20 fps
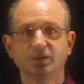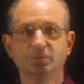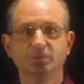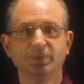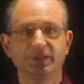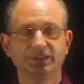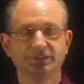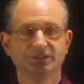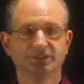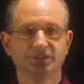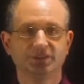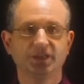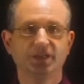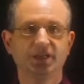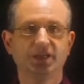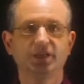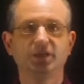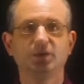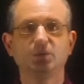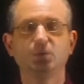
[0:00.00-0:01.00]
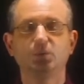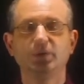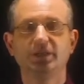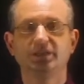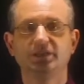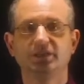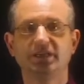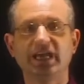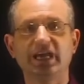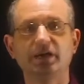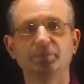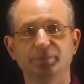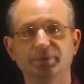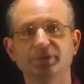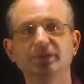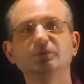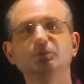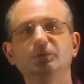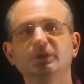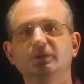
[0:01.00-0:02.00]
but with a gap,
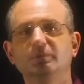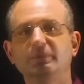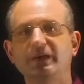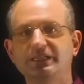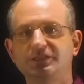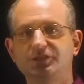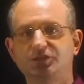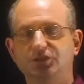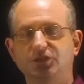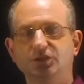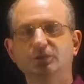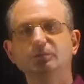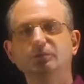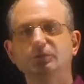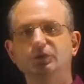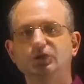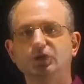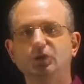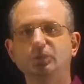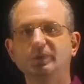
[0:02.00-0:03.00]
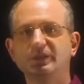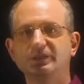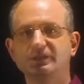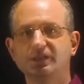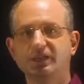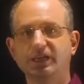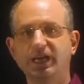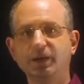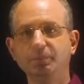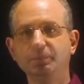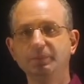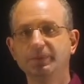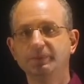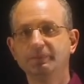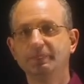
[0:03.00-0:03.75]
with a mass term, which opens a gap.